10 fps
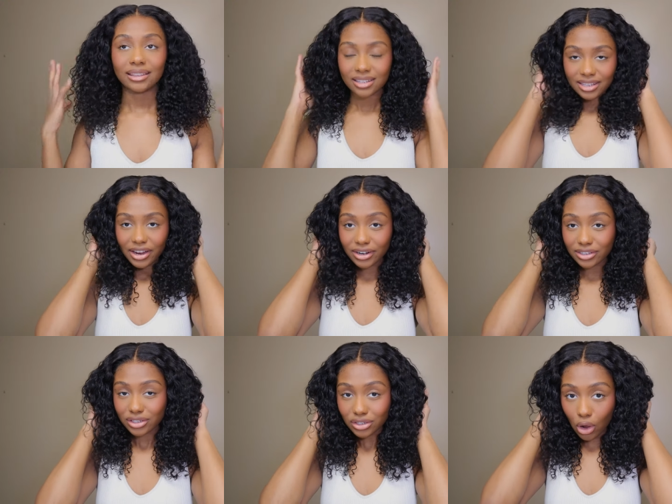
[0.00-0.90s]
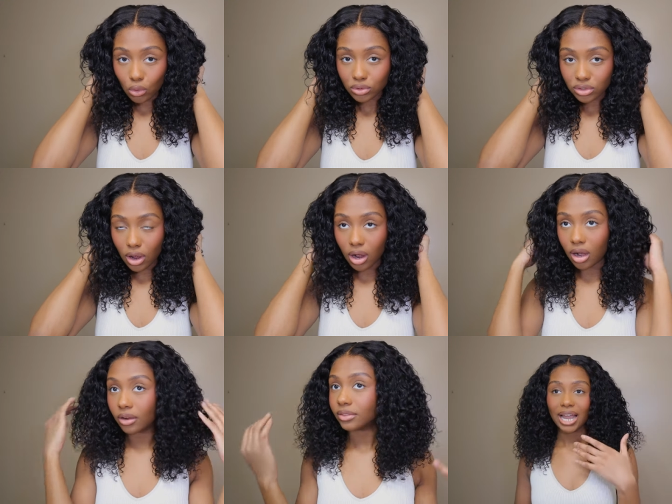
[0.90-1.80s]
This hair is so
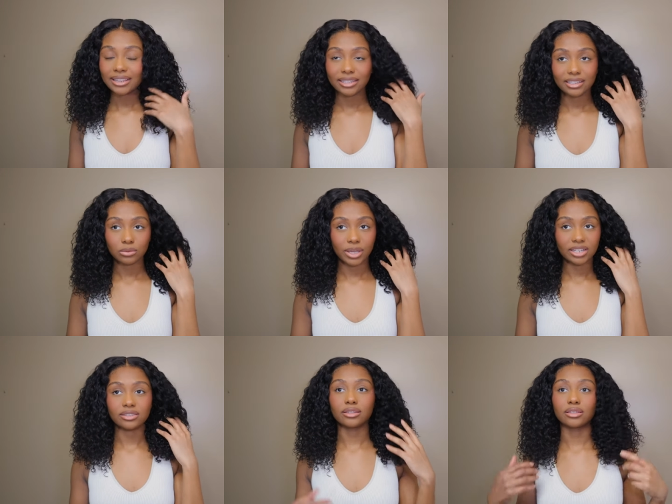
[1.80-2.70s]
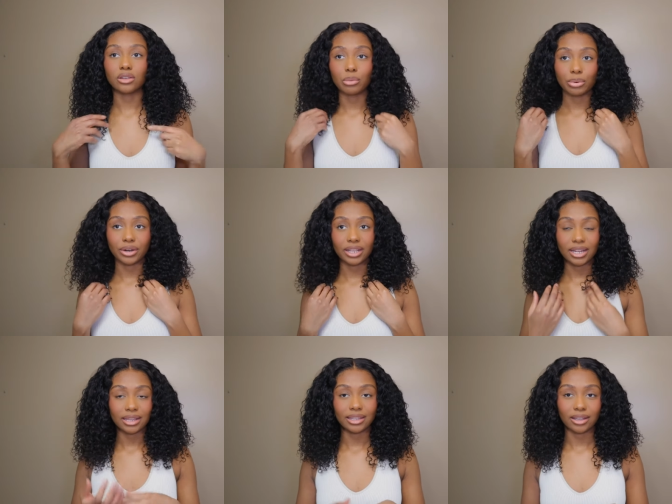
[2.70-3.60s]
soft. I think this wig just looks so pretty
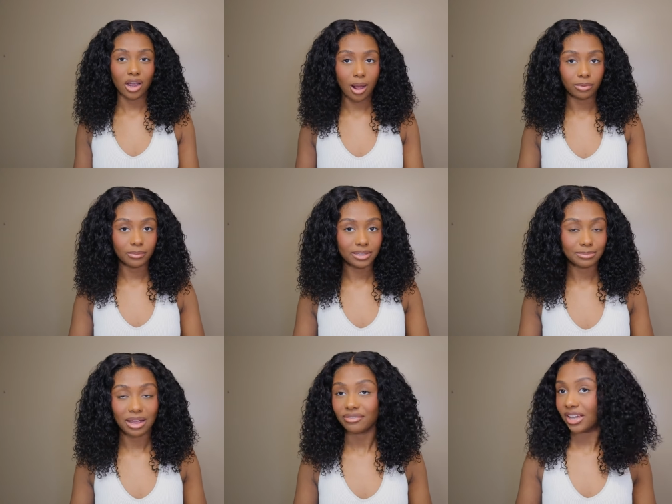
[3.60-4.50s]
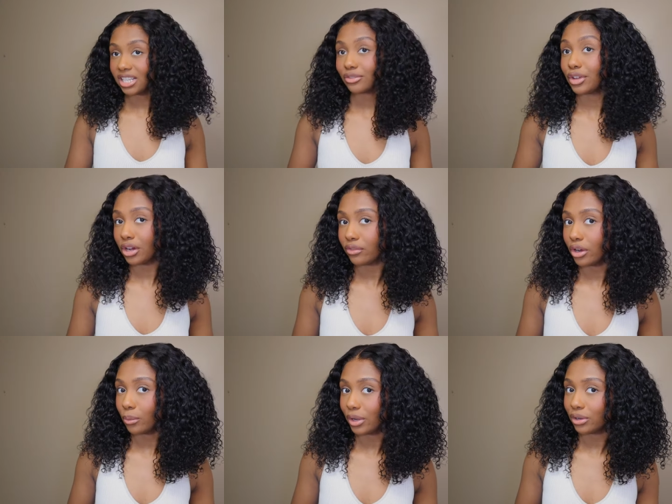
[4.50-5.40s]
and I think it complements my face very,
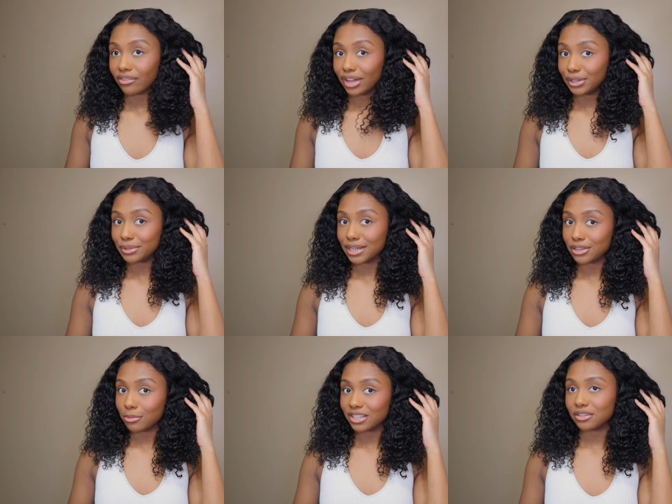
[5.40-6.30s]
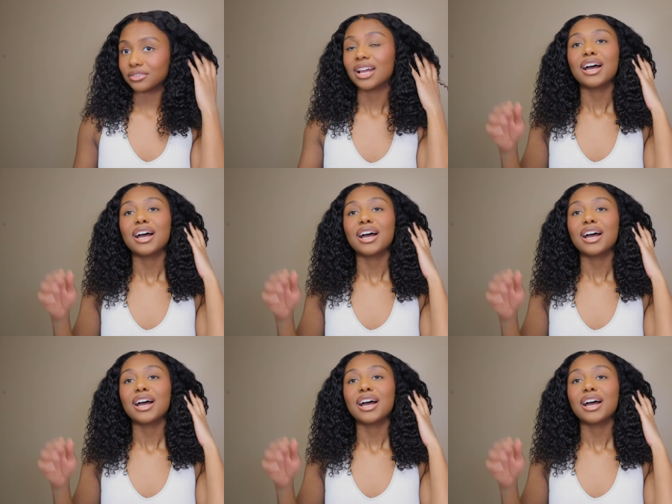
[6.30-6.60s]
very well, if I do say so myself.